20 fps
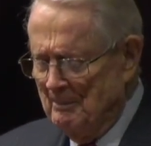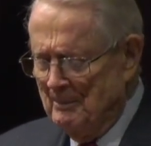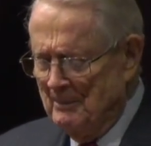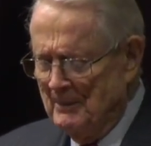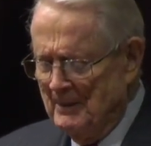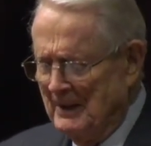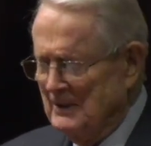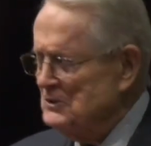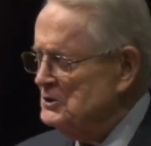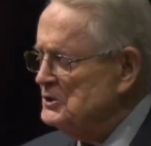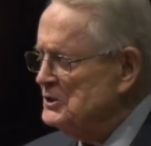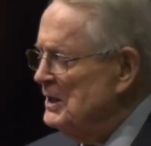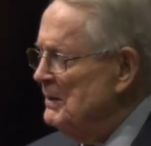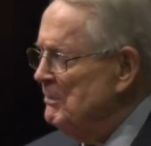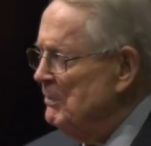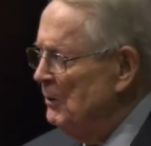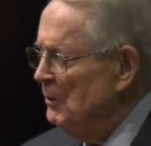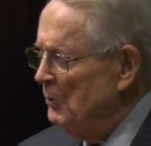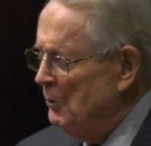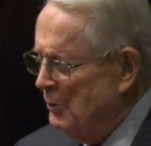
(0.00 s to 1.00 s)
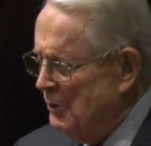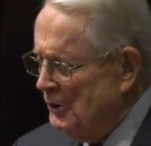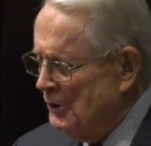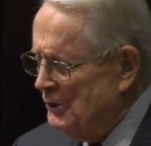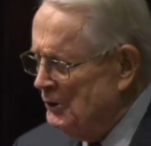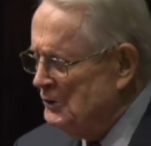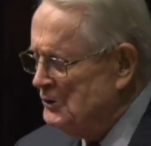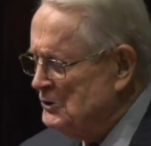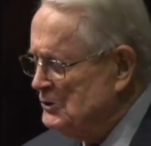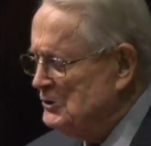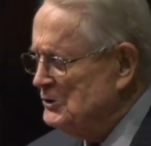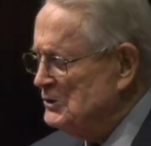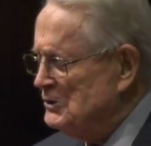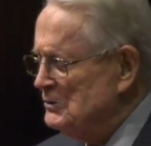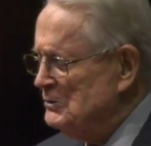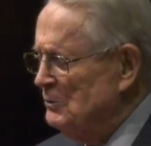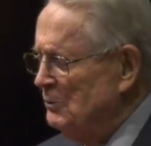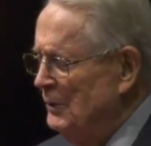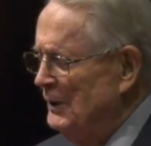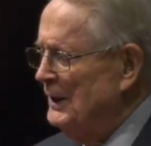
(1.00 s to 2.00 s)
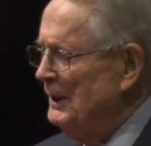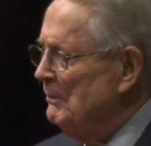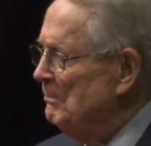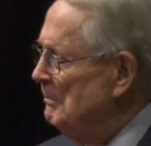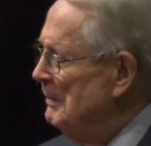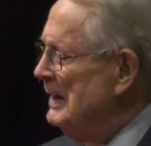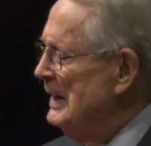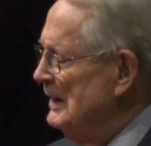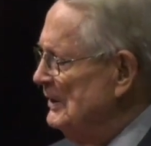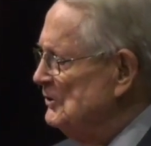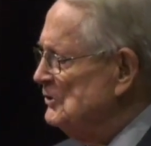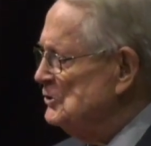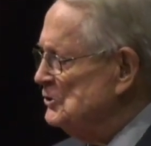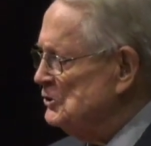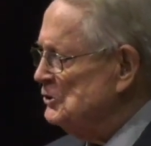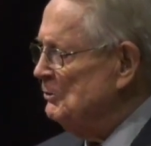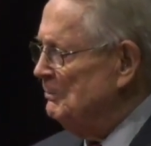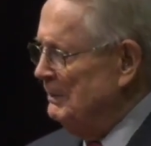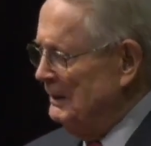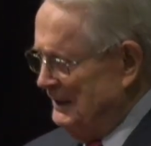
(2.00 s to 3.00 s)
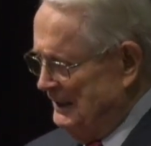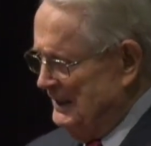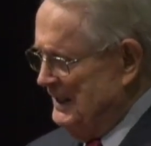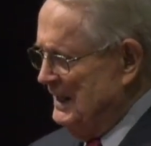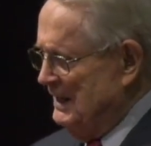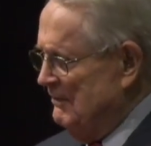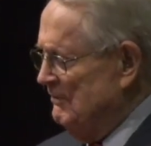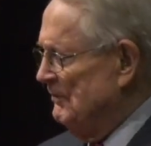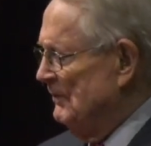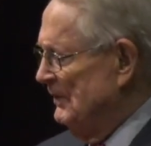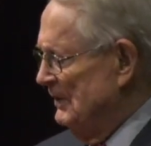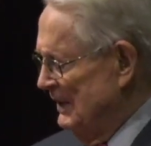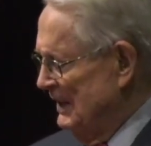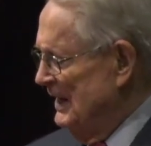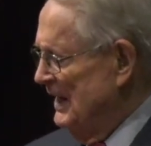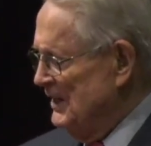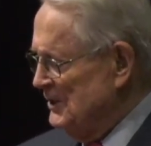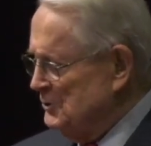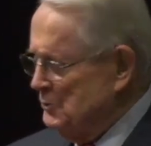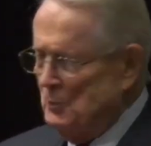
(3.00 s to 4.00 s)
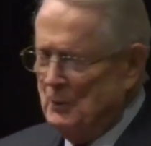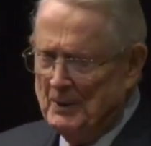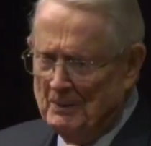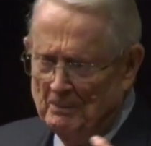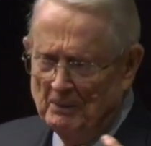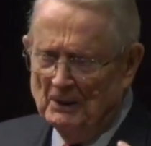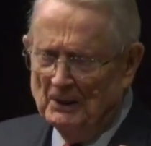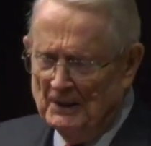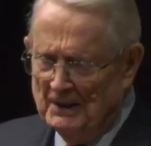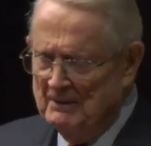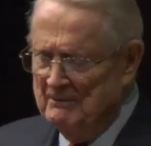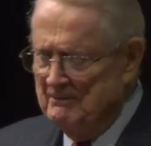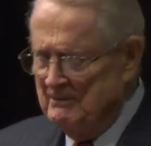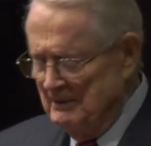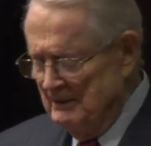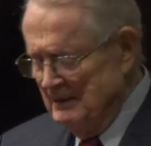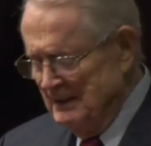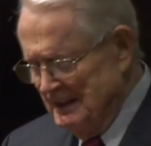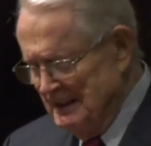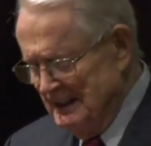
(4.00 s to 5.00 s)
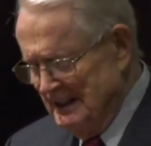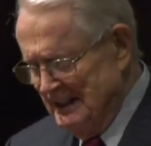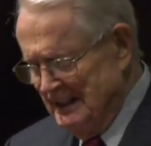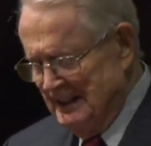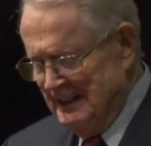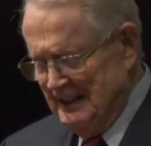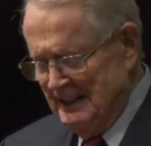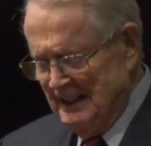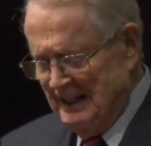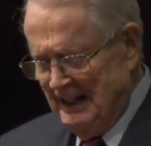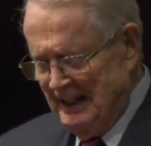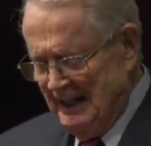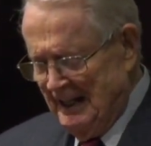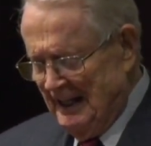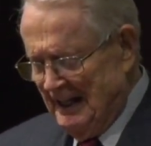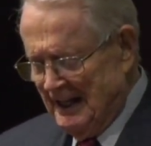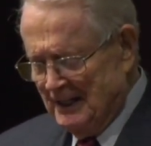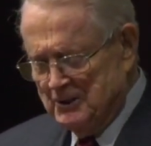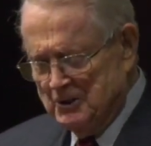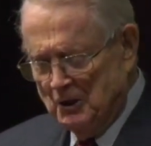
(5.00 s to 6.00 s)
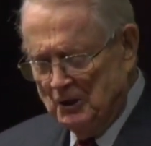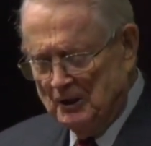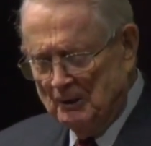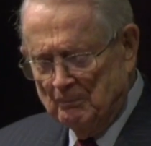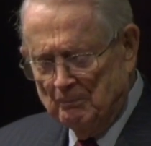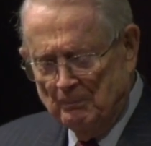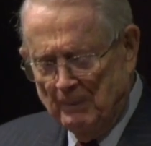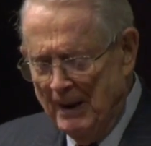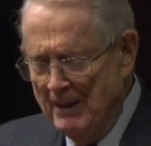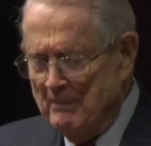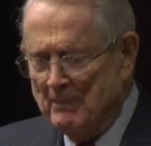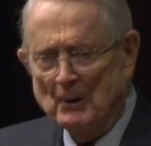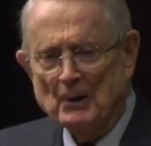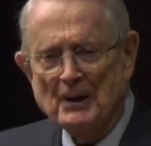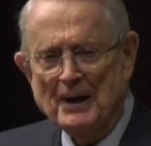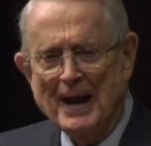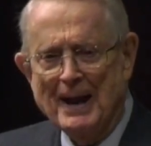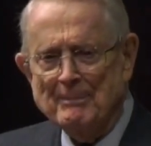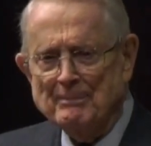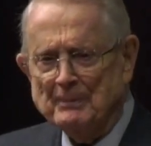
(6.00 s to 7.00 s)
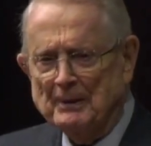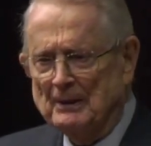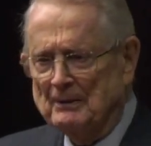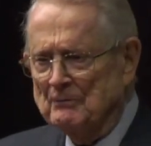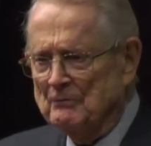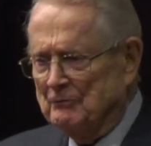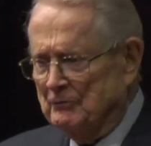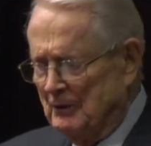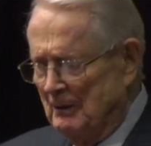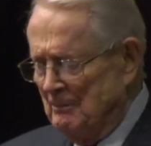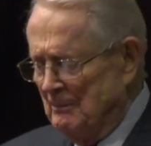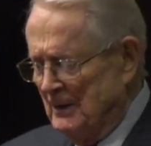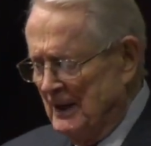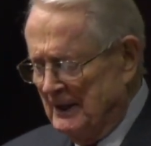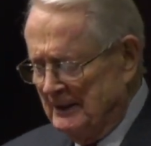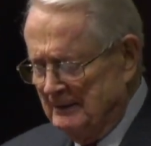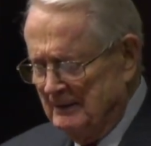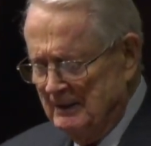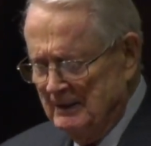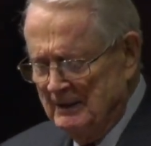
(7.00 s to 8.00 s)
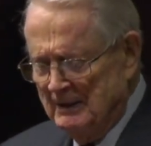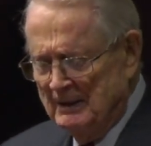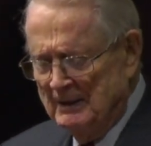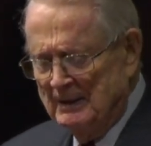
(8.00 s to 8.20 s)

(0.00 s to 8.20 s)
in simple words what it means to believe as we believe. And I took a paper napkin from that